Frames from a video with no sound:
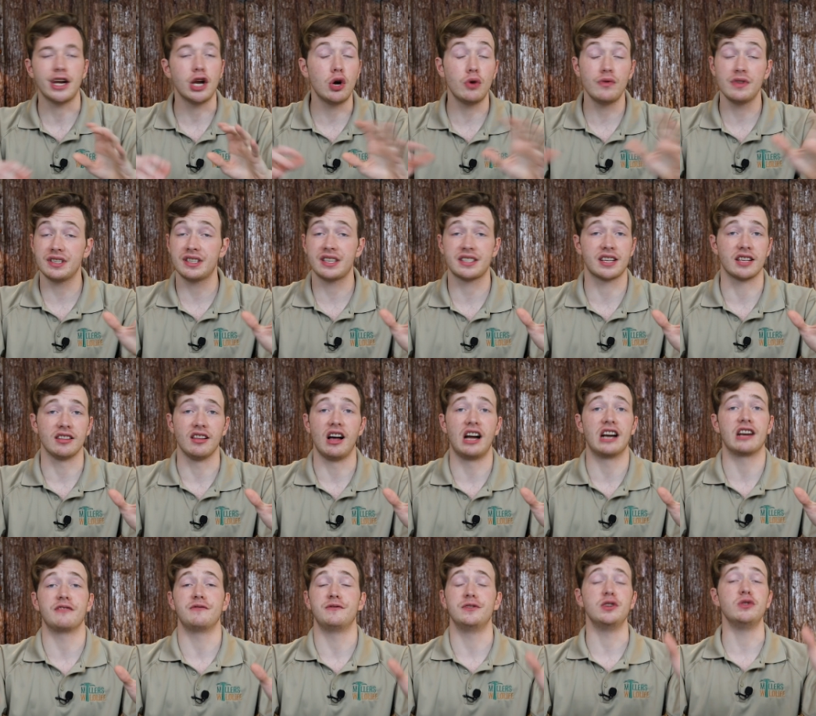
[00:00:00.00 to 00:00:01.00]
I know this is a
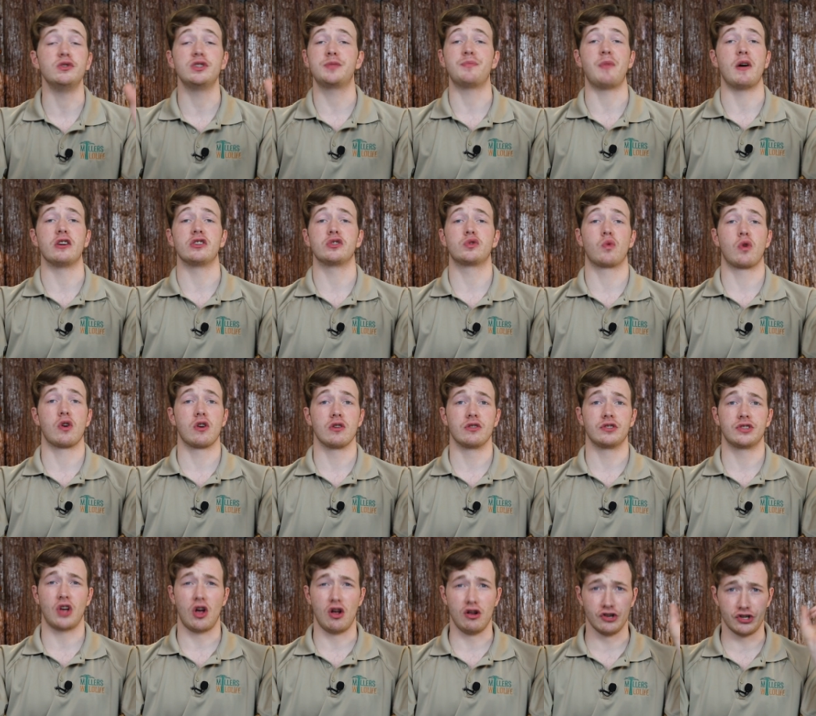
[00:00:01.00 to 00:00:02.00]
lot of new sponge
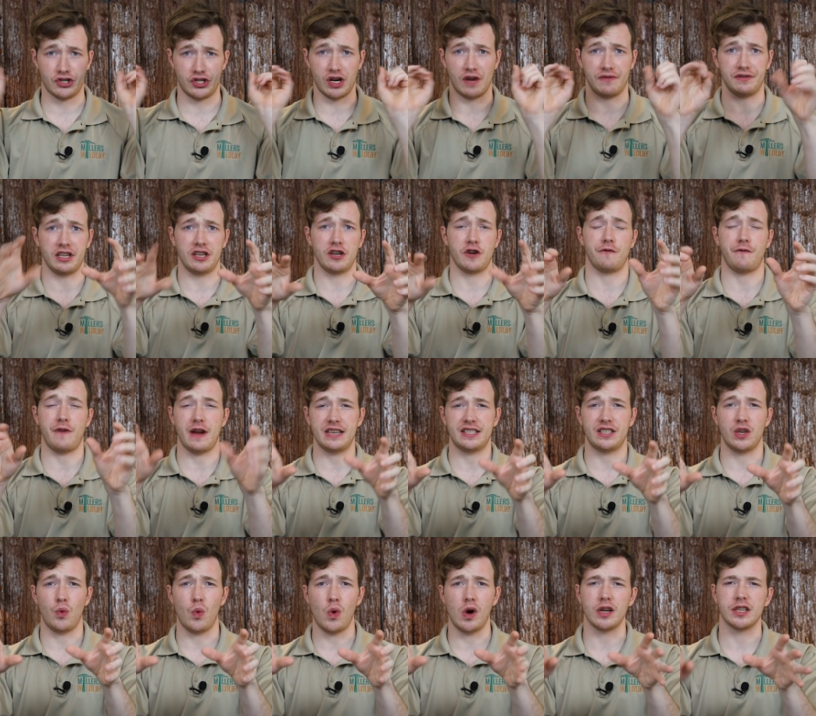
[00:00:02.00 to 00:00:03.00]
words all shoved in your
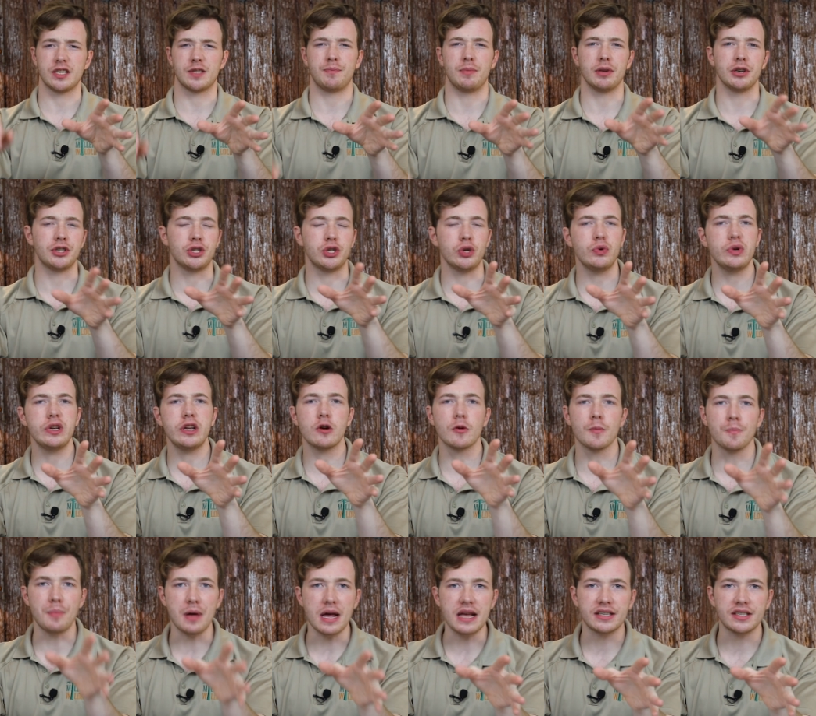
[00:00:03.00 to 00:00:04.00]
face at once, but do
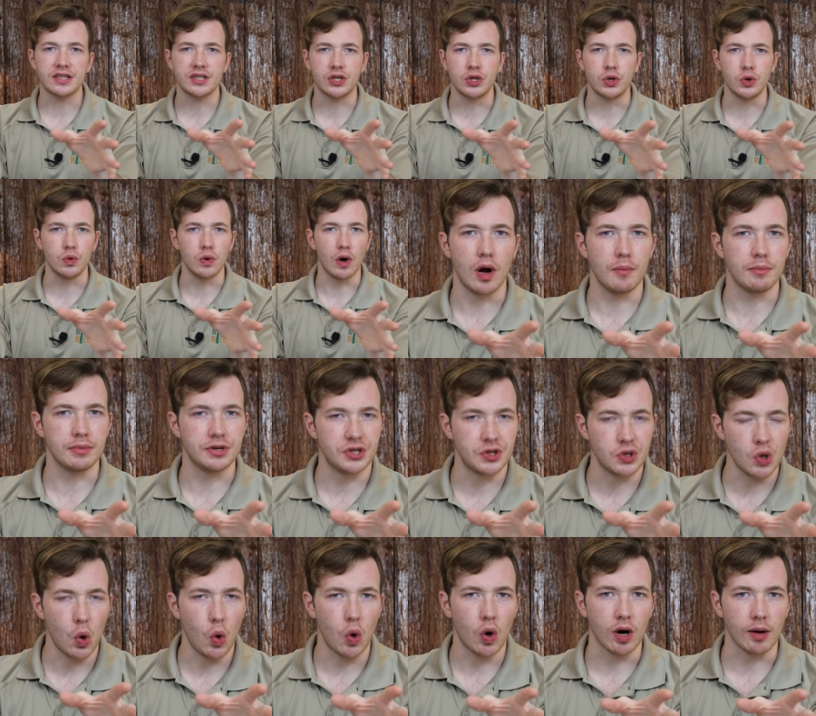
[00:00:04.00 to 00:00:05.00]
your best to
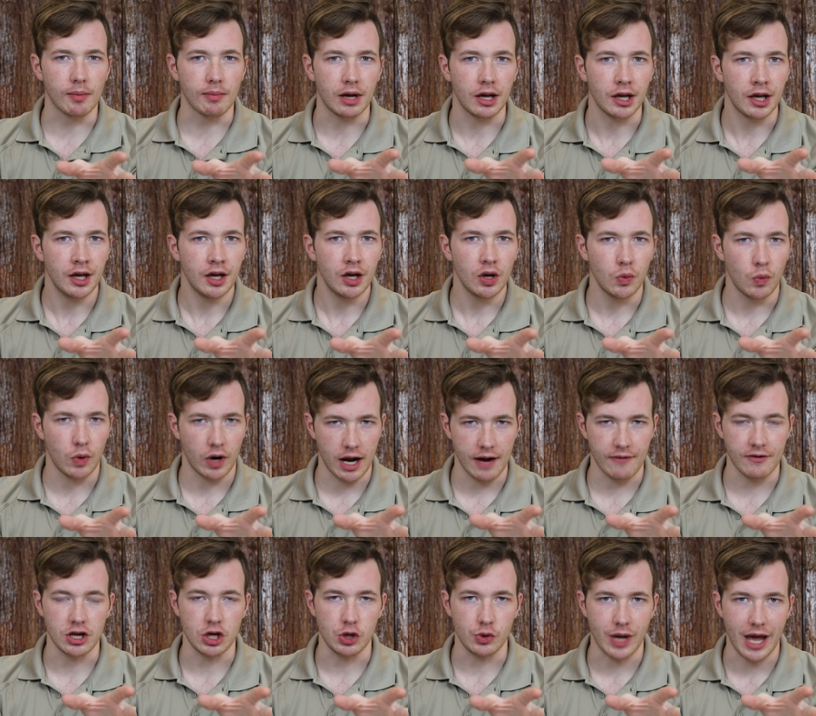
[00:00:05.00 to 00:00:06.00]
absorb
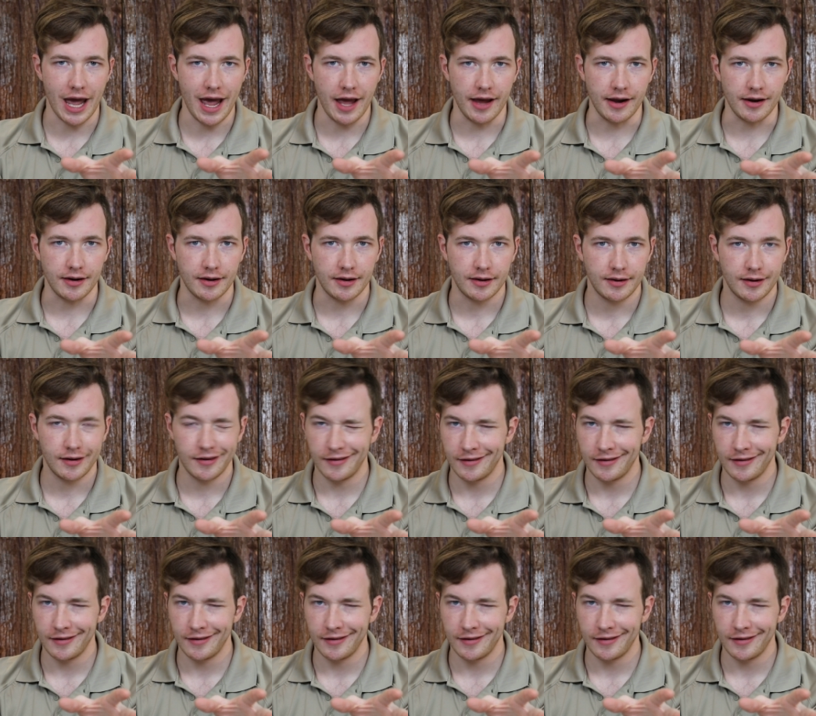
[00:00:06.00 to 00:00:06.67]
whatever you can.